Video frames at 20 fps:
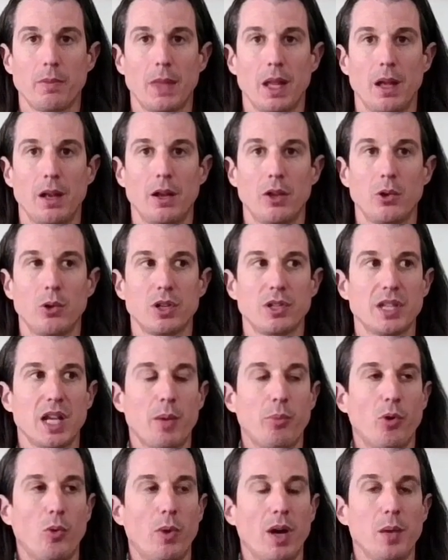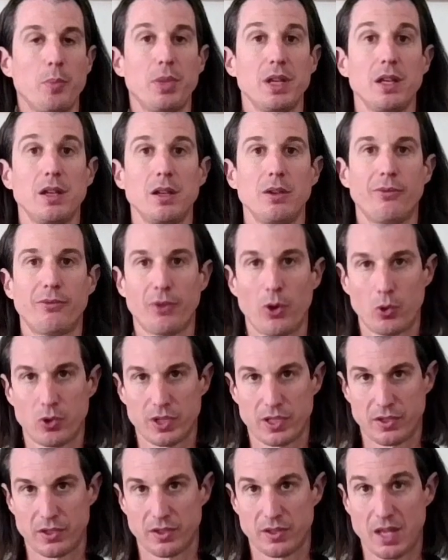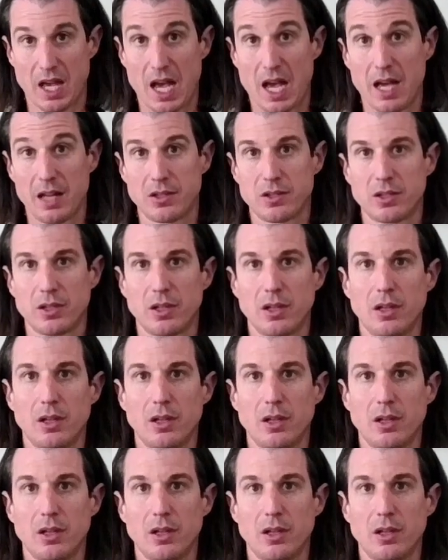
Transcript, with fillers: Another example might be folks that